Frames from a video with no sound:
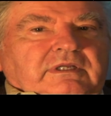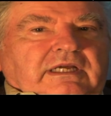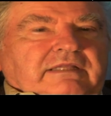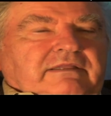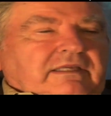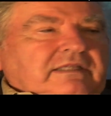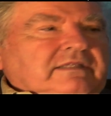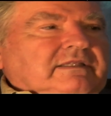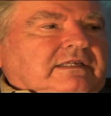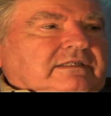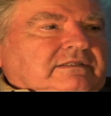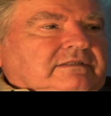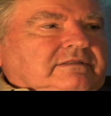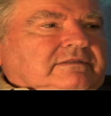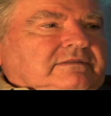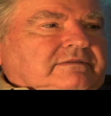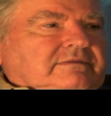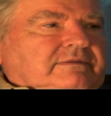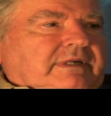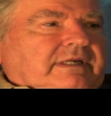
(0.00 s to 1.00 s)
Well, I think
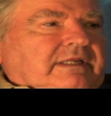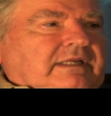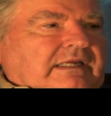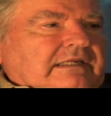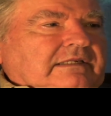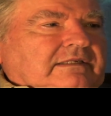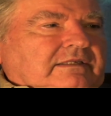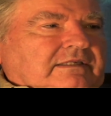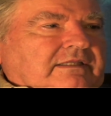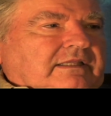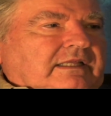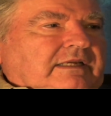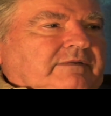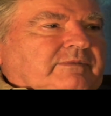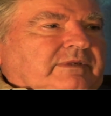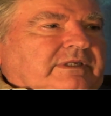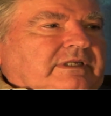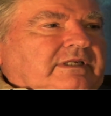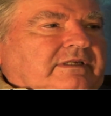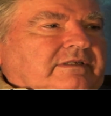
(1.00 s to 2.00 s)
that's quite likely
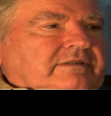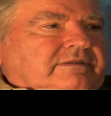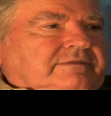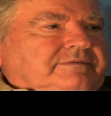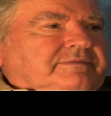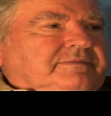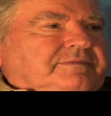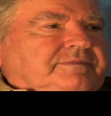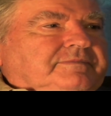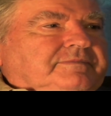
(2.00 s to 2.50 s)
that we did.